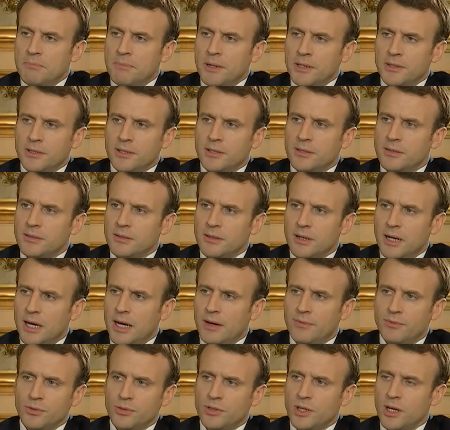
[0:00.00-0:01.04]
But I
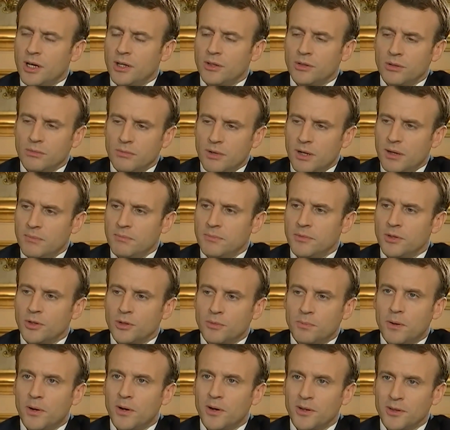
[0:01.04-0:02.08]
have to say, I, I'm
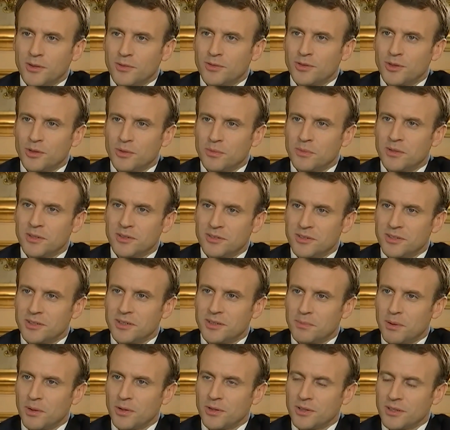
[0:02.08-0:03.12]
not part of the
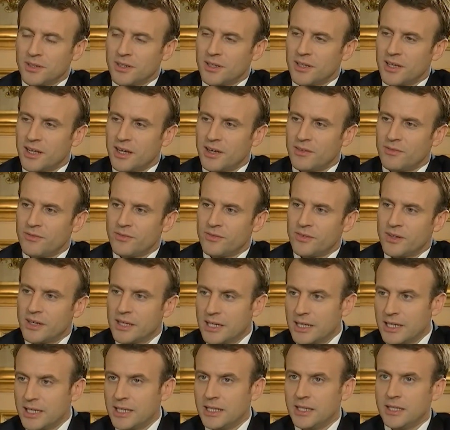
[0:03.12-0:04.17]
domestic political life
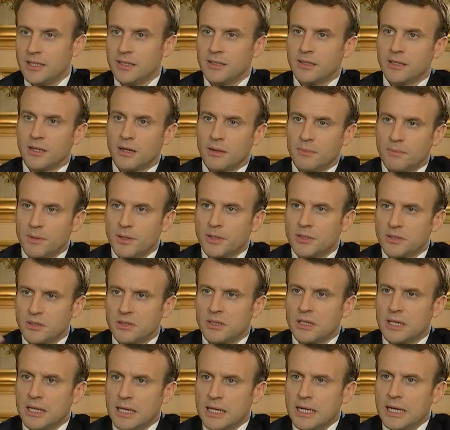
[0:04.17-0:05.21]
in India,
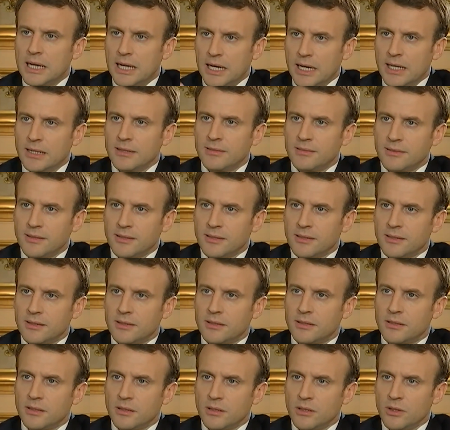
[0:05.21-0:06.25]
but I
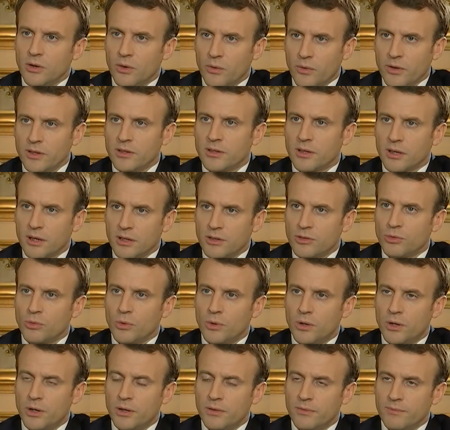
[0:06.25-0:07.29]
think your interests
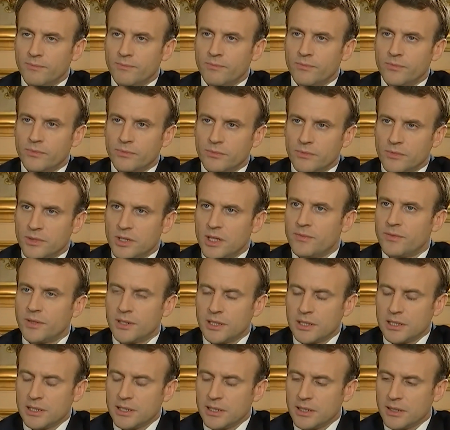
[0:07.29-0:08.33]
were
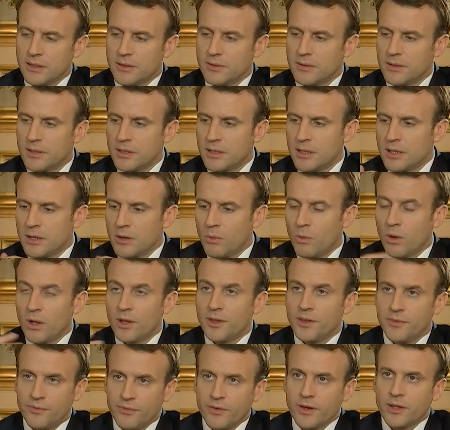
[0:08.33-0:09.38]
definitely uh,
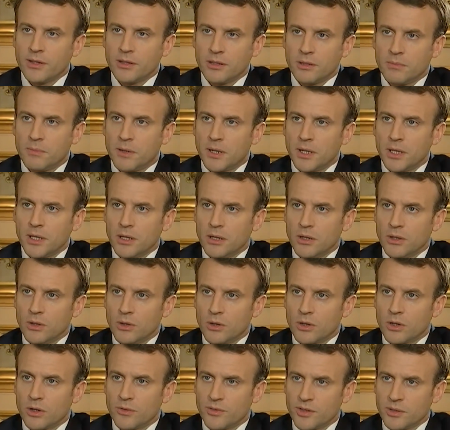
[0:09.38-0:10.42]
well defended by
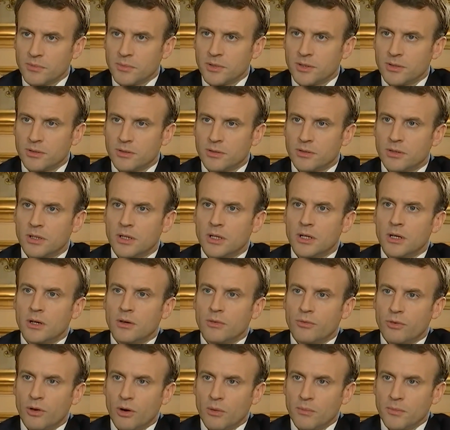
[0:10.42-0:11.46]
your government
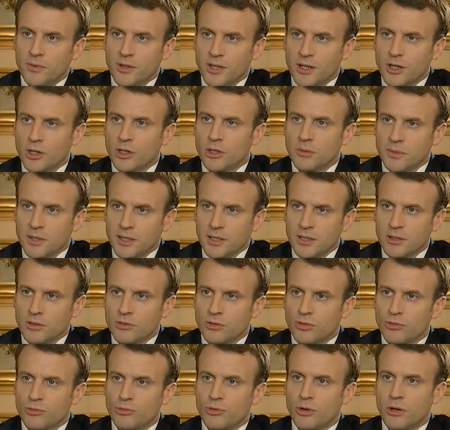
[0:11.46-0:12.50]
from an economic,
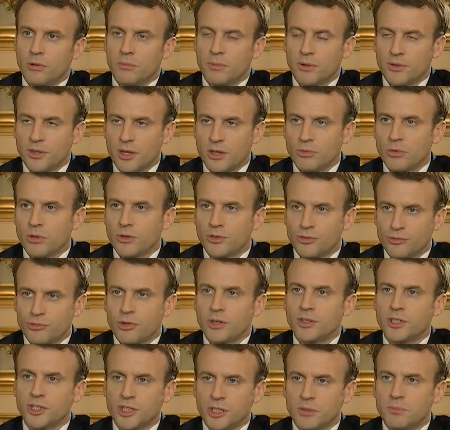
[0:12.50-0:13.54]
industrial, but as well as
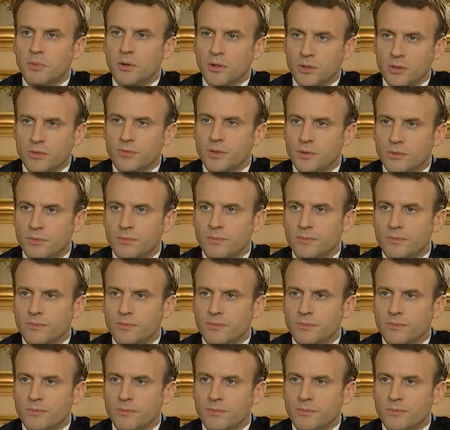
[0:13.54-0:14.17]
strategic point of view.